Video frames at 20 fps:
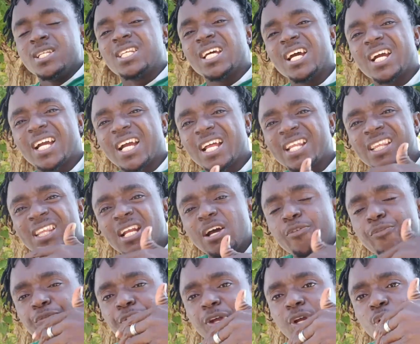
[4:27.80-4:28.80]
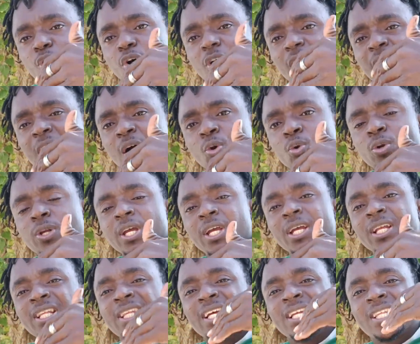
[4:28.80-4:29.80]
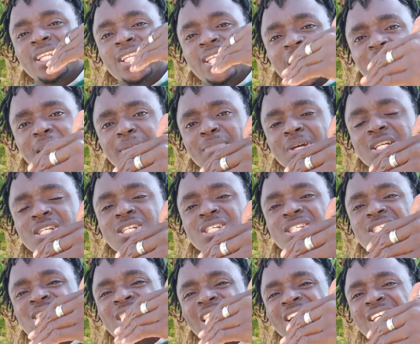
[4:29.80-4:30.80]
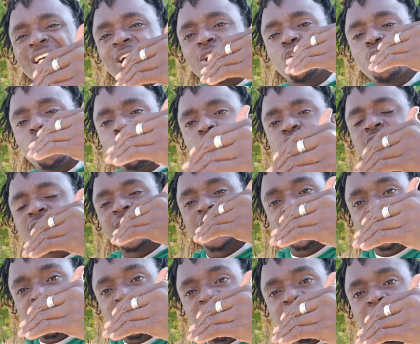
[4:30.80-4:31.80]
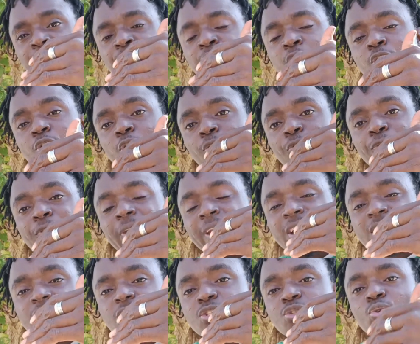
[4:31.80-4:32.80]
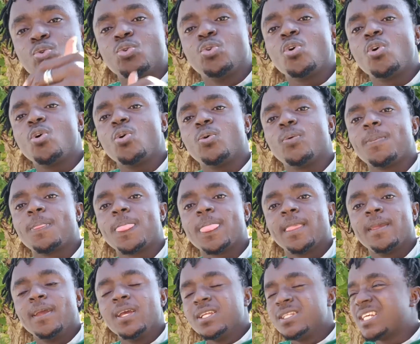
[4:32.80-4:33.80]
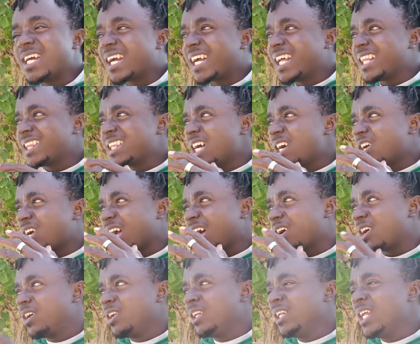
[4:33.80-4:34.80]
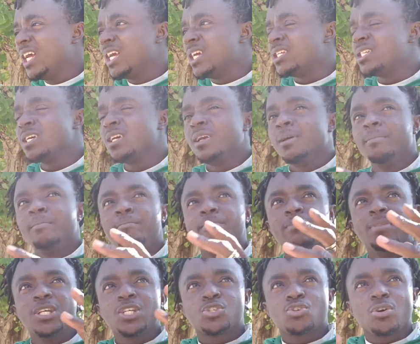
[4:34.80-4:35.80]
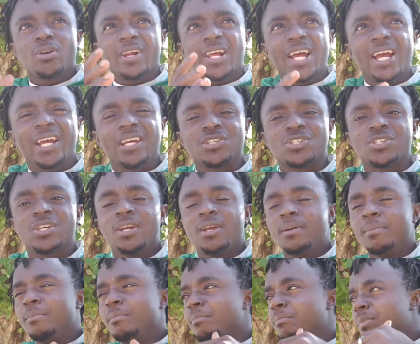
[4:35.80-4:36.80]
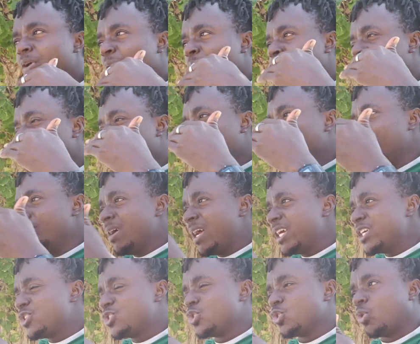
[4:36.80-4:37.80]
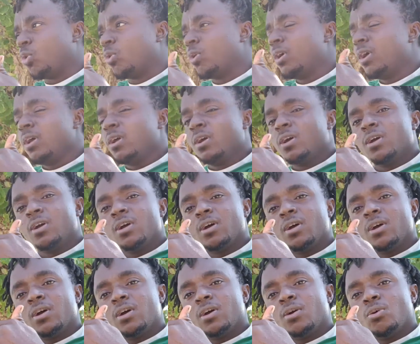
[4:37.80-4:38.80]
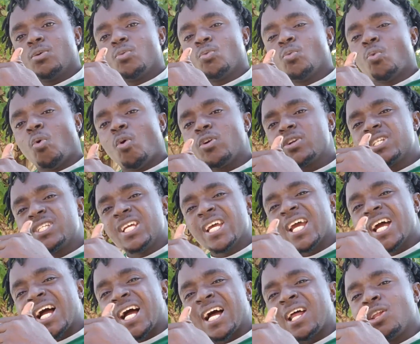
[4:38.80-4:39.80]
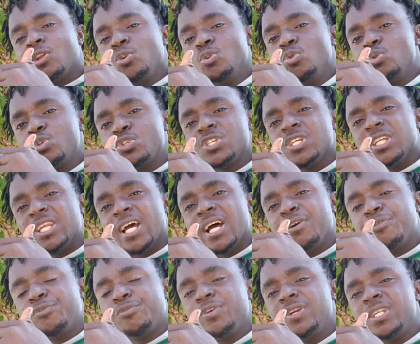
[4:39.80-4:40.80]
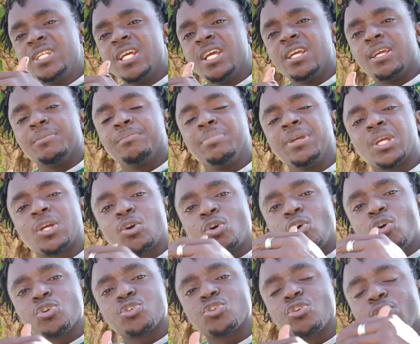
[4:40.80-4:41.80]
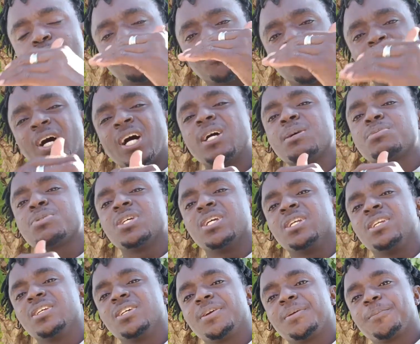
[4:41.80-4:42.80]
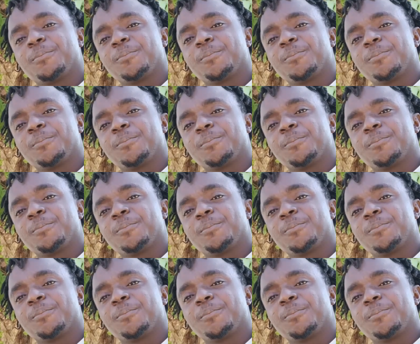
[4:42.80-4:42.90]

They cannot figure out the damages that they caused themselves of letting you go. They cannot calculate, measureize, you know, measure what they are losing every day because of your absence.